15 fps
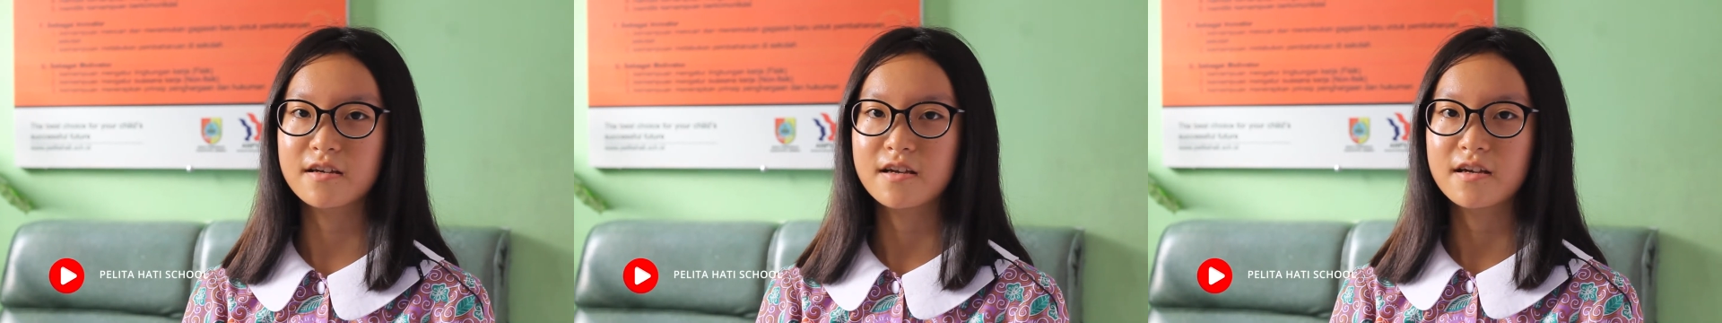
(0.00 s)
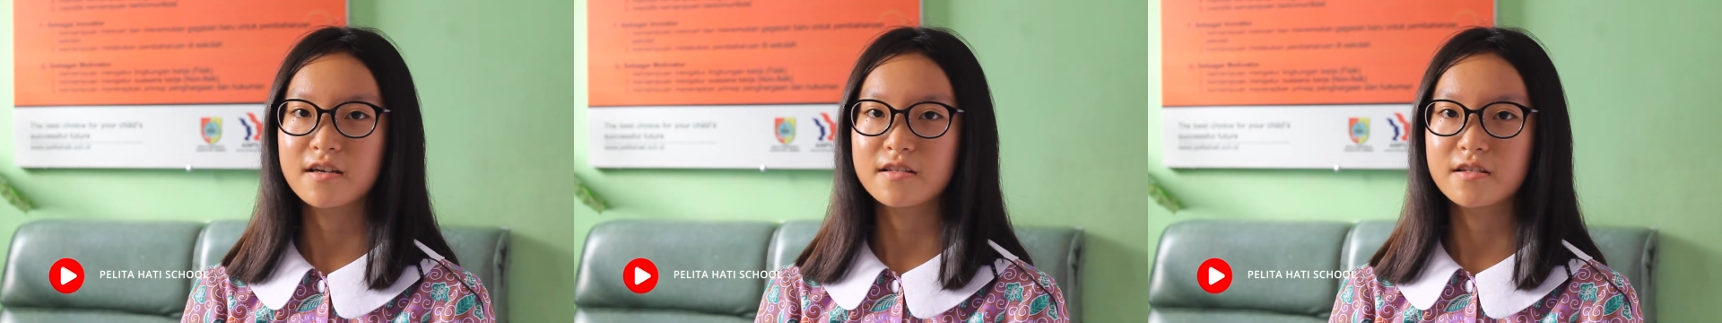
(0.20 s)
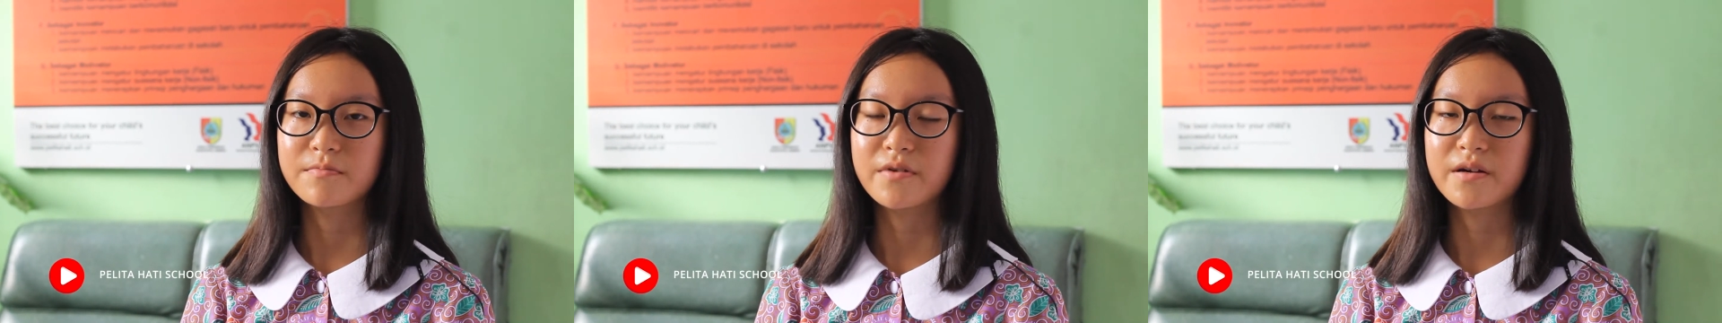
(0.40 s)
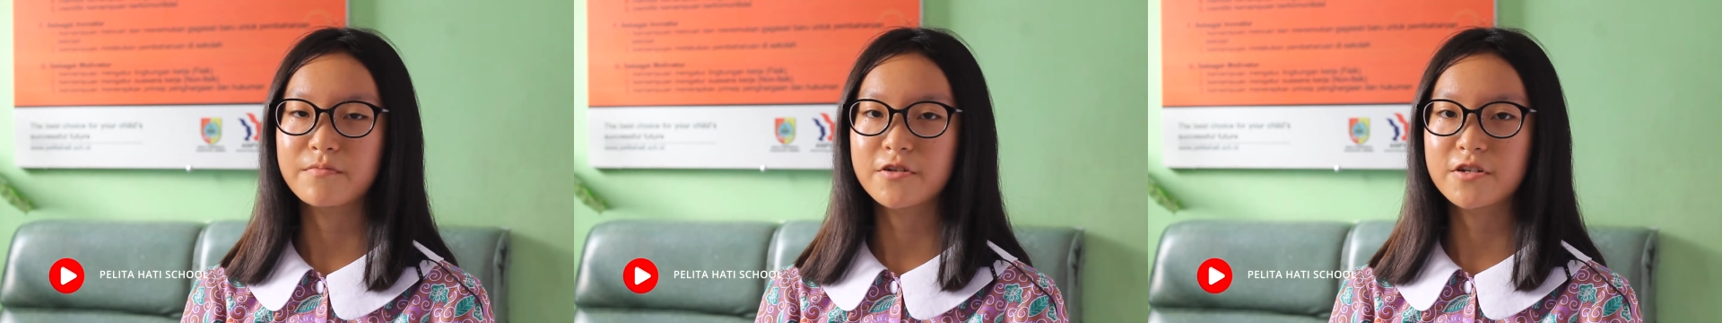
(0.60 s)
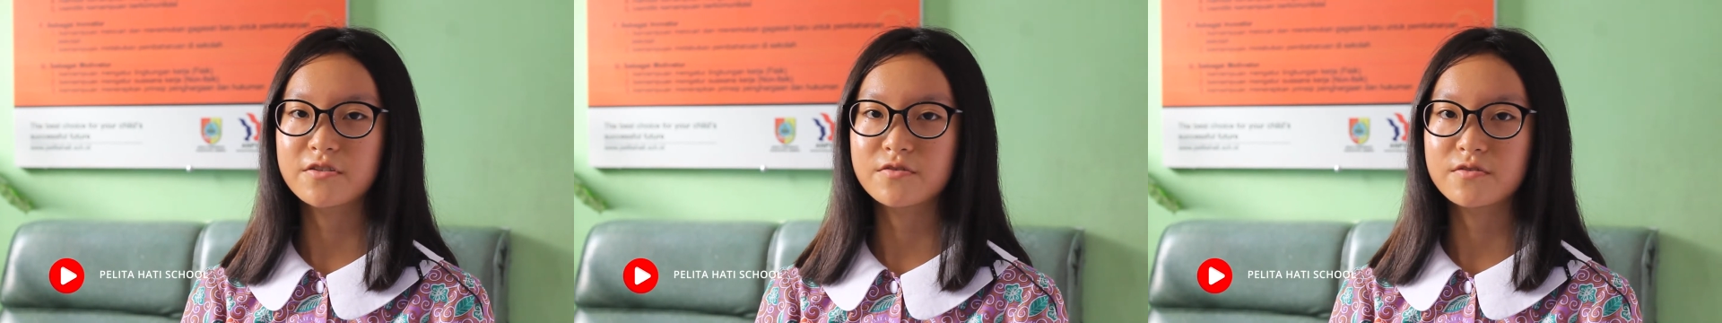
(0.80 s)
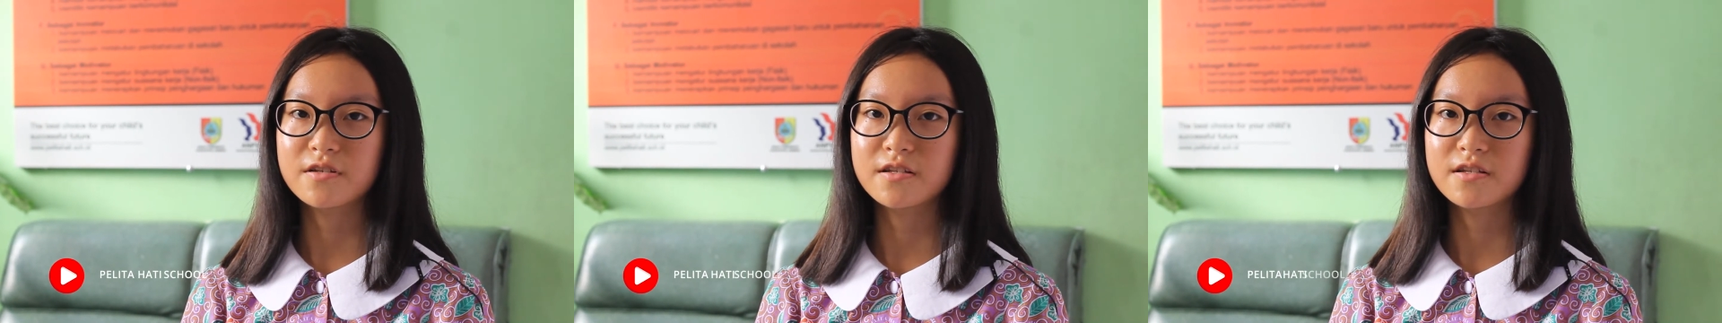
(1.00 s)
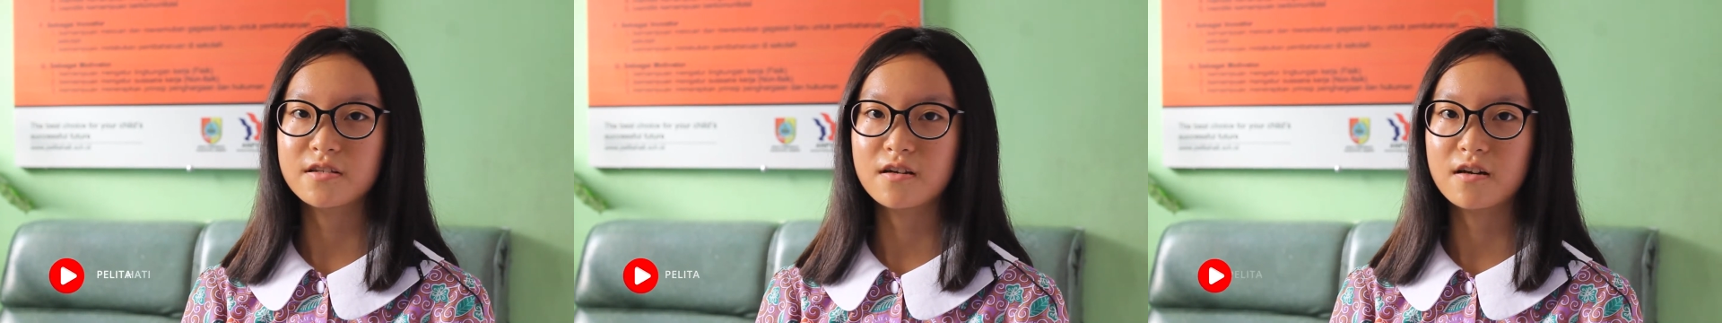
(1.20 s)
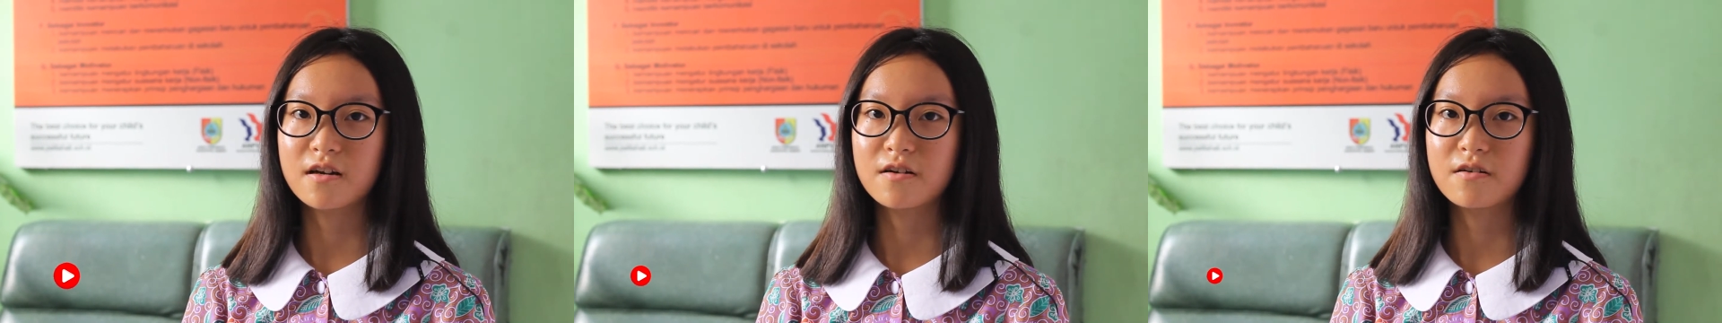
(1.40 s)
The primary students
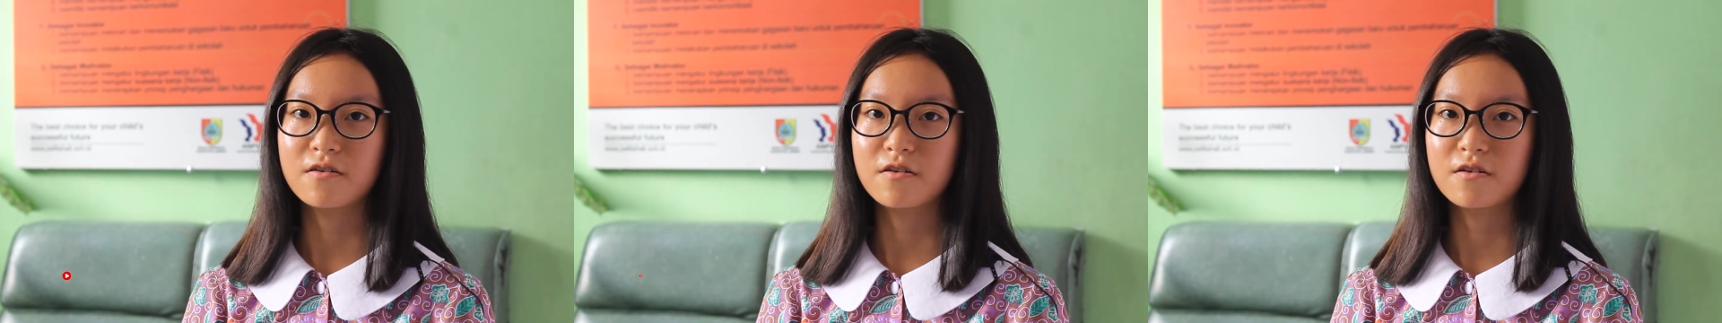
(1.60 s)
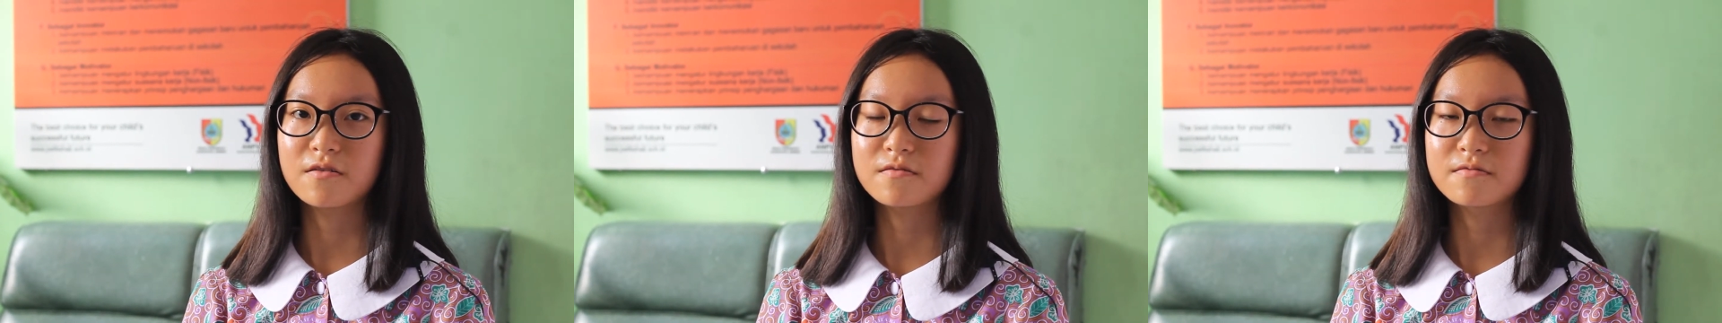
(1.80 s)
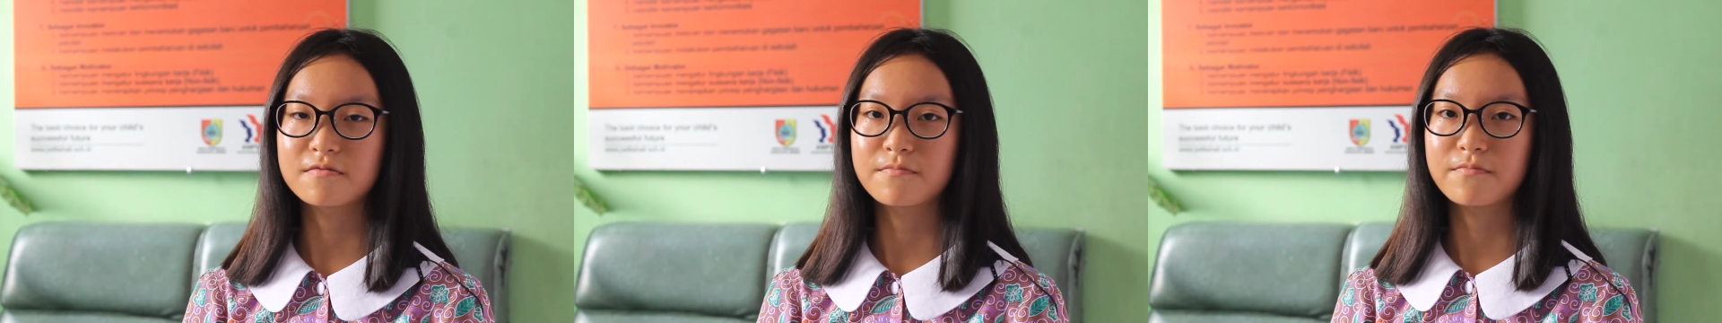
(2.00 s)
are all